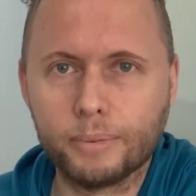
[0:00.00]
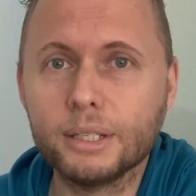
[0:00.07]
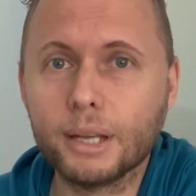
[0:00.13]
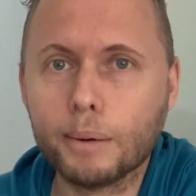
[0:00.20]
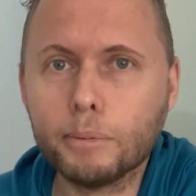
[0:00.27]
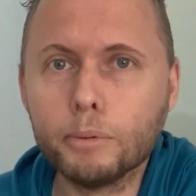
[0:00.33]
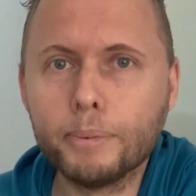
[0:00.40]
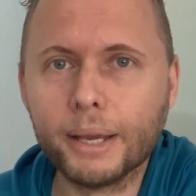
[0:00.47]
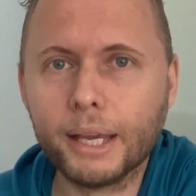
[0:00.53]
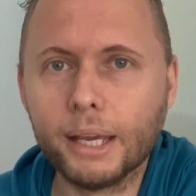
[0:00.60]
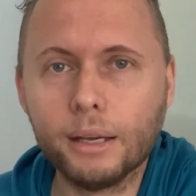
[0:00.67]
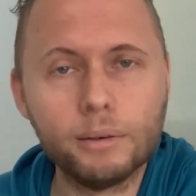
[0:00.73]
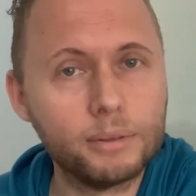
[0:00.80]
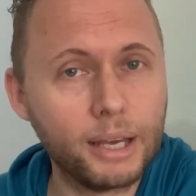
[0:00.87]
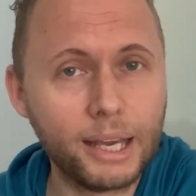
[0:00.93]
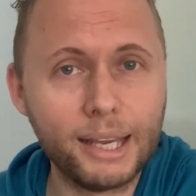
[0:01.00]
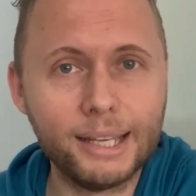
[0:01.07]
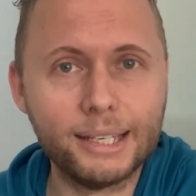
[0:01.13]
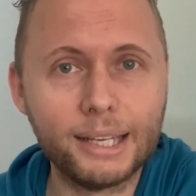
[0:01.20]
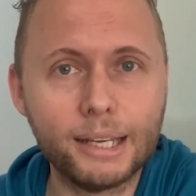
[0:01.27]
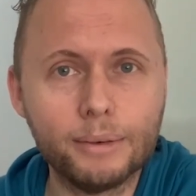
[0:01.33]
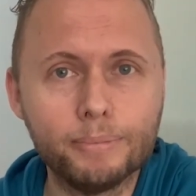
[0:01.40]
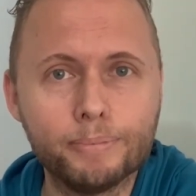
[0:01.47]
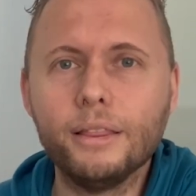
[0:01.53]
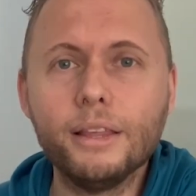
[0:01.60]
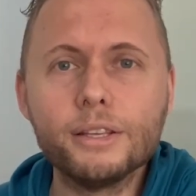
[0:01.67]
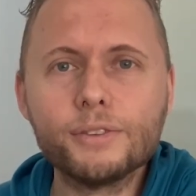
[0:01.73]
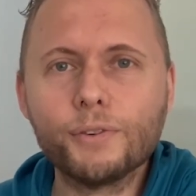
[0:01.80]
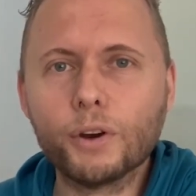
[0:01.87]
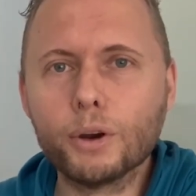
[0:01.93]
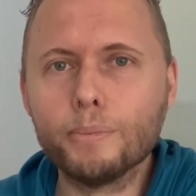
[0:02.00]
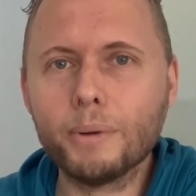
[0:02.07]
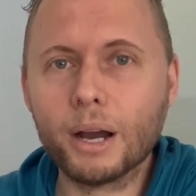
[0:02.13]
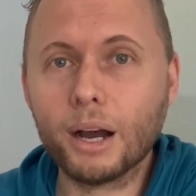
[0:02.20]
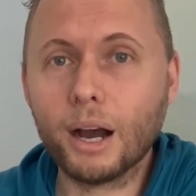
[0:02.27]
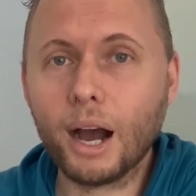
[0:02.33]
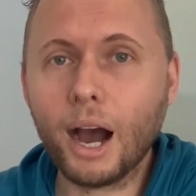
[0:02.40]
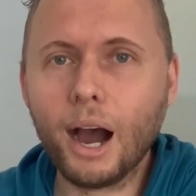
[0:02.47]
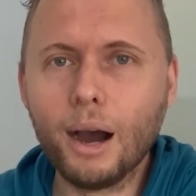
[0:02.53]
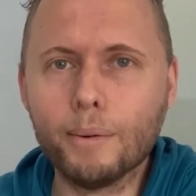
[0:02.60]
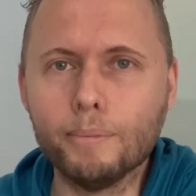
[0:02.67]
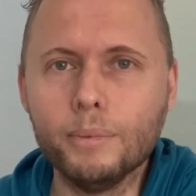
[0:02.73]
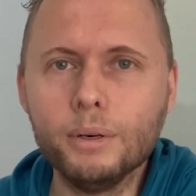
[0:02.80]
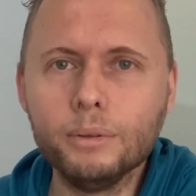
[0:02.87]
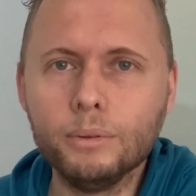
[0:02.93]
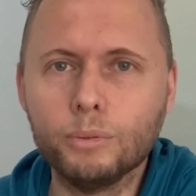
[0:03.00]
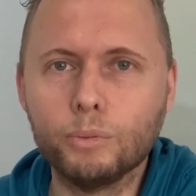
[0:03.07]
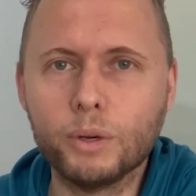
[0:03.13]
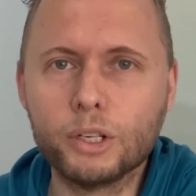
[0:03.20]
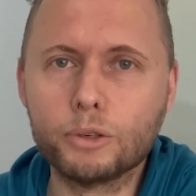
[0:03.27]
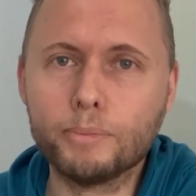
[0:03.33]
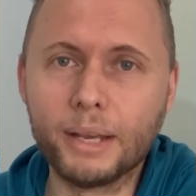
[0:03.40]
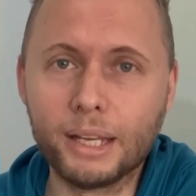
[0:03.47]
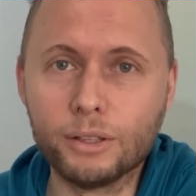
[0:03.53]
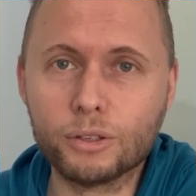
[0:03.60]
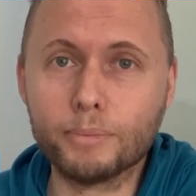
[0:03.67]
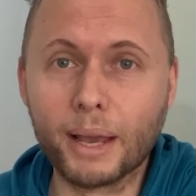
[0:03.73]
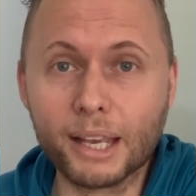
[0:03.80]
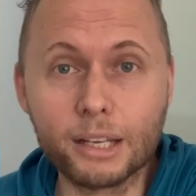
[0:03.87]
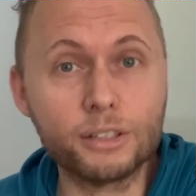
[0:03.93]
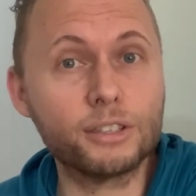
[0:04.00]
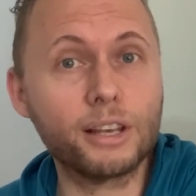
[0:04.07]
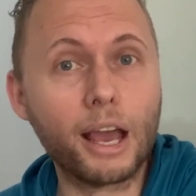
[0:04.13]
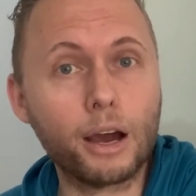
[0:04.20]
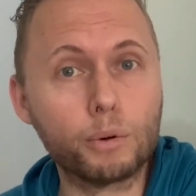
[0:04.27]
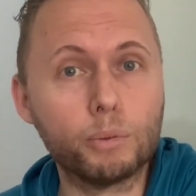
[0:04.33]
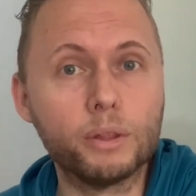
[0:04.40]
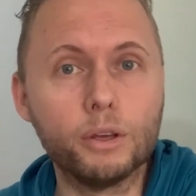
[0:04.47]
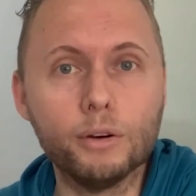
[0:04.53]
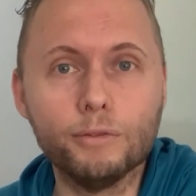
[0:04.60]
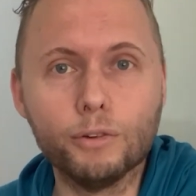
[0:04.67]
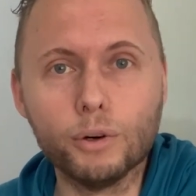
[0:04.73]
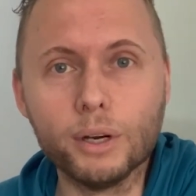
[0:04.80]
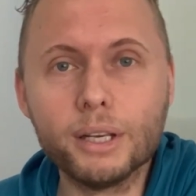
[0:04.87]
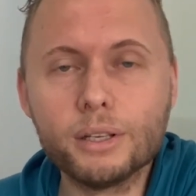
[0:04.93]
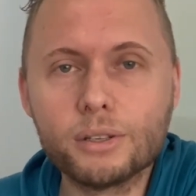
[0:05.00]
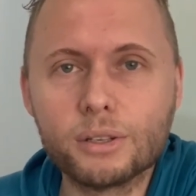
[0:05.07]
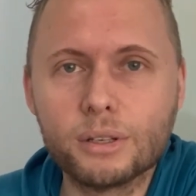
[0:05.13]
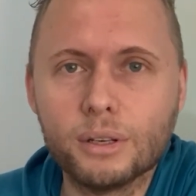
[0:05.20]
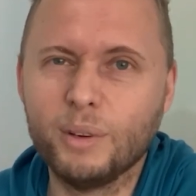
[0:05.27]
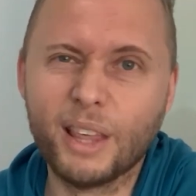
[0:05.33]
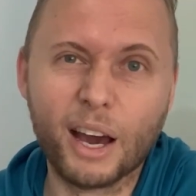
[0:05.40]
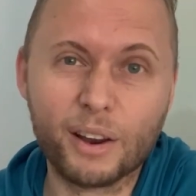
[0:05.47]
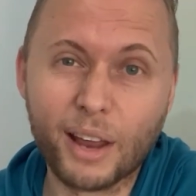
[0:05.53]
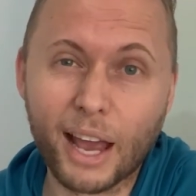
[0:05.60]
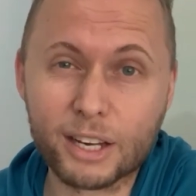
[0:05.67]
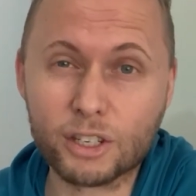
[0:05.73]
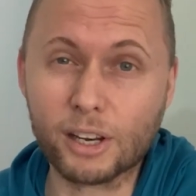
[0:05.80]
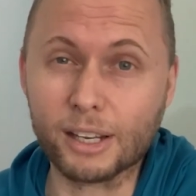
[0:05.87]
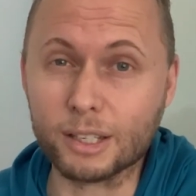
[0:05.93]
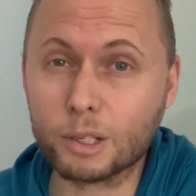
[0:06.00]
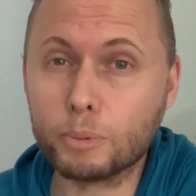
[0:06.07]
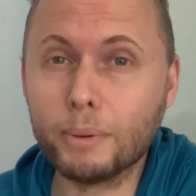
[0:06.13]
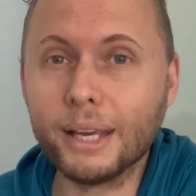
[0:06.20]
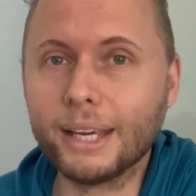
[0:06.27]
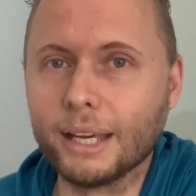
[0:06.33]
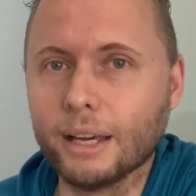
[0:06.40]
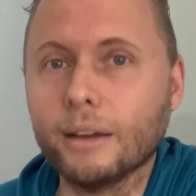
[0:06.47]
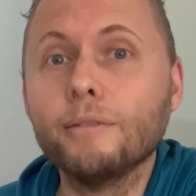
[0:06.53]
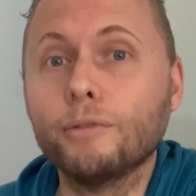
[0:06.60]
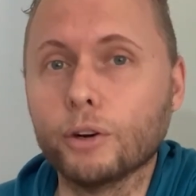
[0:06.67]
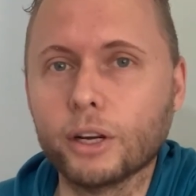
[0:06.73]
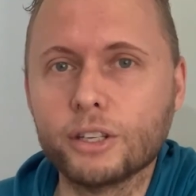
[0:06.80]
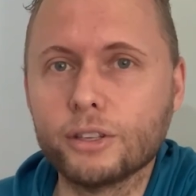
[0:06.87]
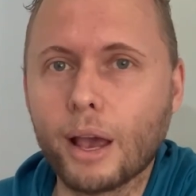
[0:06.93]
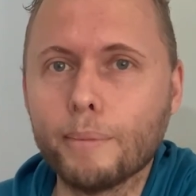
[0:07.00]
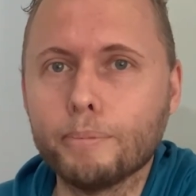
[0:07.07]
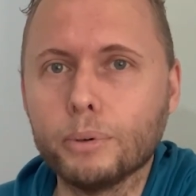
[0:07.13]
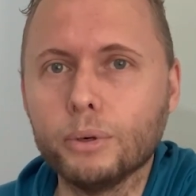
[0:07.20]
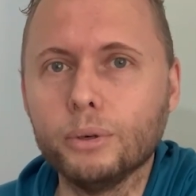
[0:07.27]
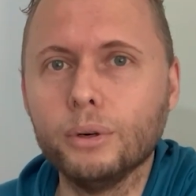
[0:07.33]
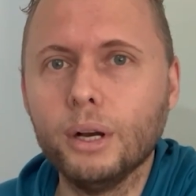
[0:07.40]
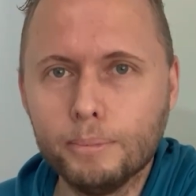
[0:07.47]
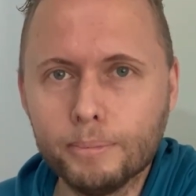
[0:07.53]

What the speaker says: Double P, ed. This verb hum, which means make a sound with your voice without actually speaking. For example,